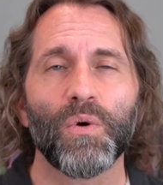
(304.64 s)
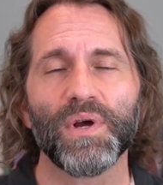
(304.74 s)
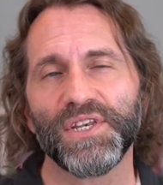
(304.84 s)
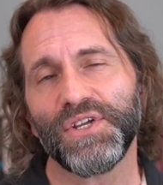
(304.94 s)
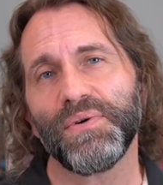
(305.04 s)

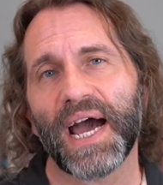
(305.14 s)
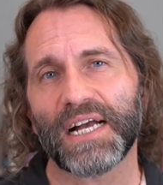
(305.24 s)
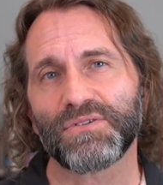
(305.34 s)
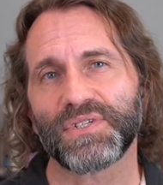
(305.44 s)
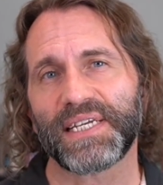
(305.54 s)
when new
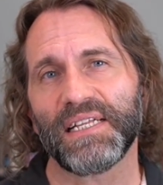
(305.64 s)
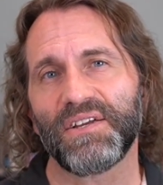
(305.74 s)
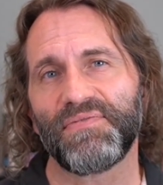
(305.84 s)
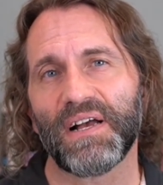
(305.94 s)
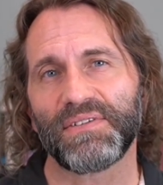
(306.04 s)
Agile
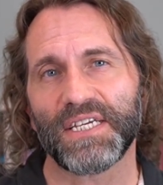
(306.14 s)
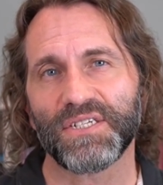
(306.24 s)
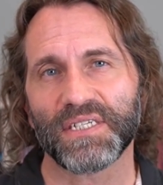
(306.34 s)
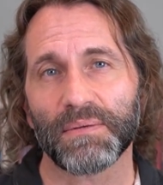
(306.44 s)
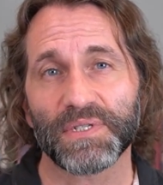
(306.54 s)
Scaling
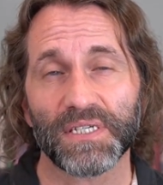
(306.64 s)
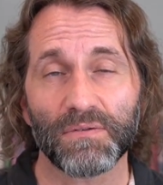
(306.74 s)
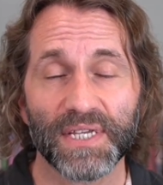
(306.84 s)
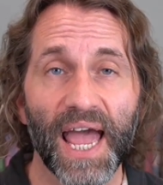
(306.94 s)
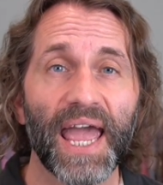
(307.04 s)
Foundations episodes